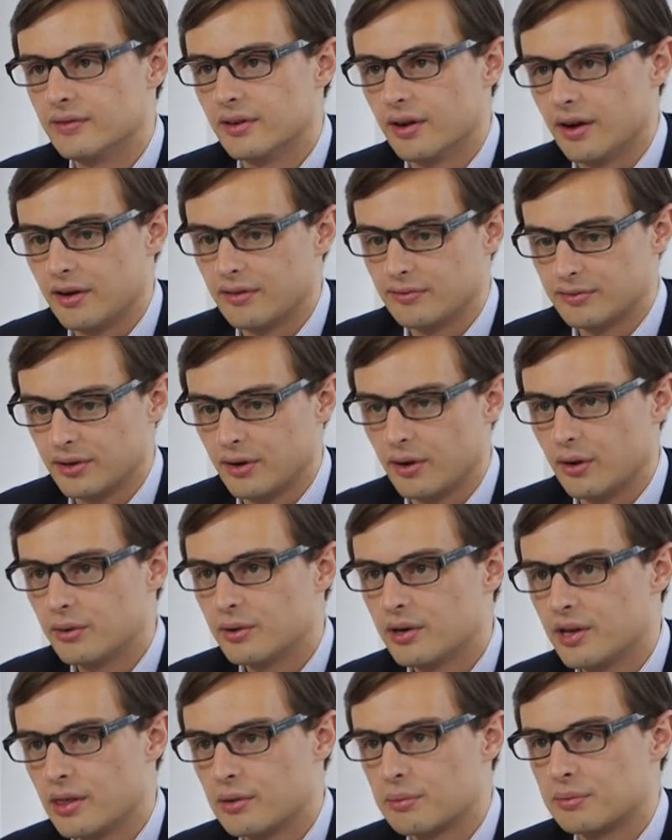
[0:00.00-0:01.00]
after
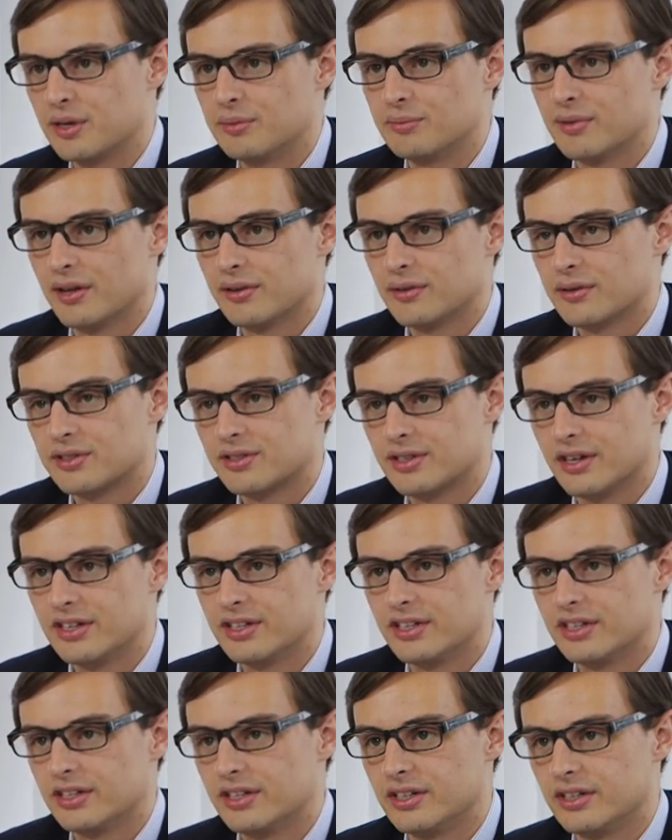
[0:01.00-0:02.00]
only three months
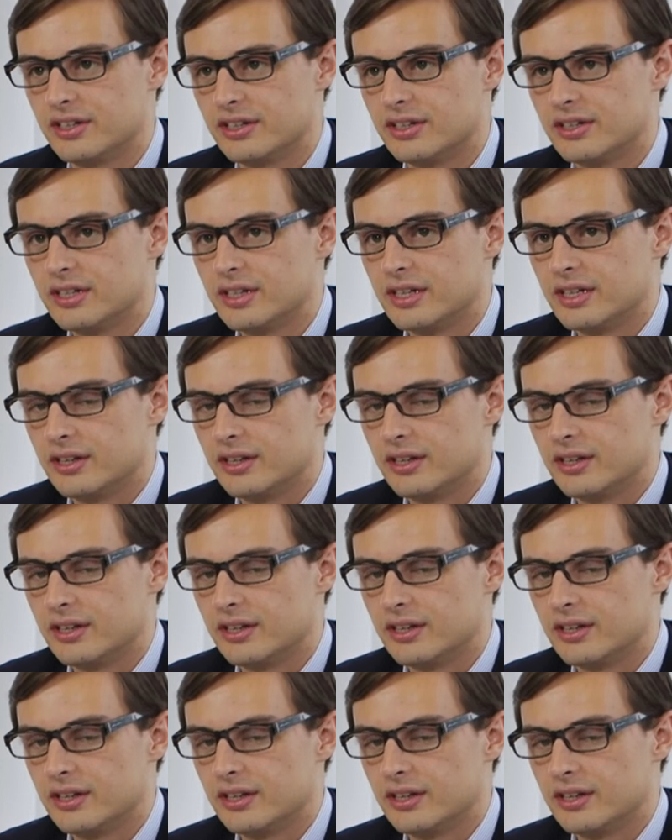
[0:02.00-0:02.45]
studying here